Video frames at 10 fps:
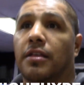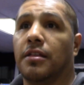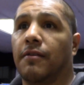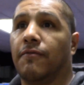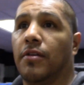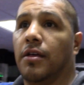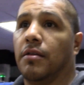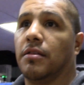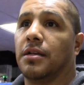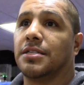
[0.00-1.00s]
the,
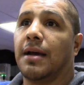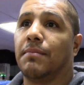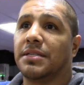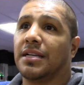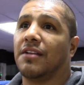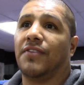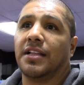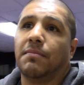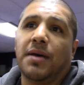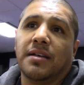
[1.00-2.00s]
the, the champions to
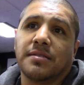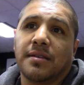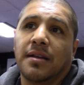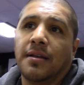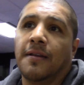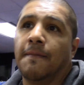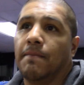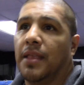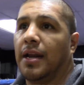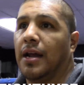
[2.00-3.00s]
fight the best.
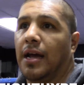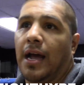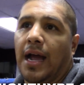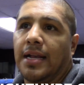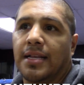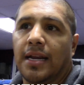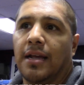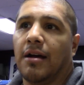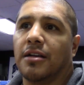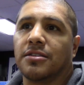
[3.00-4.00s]
And I, I did
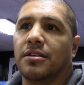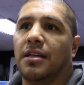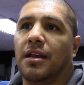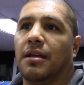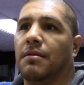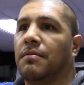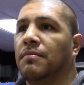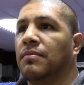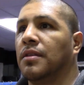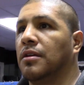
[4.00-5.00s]
it, Oscar did it,
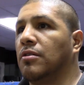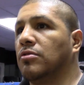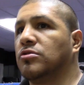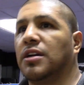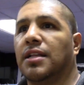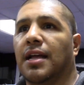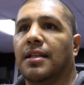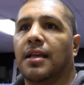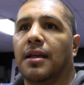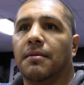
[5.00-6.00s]
you know,
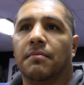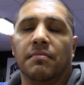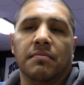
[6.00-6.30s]
Trinidad did it.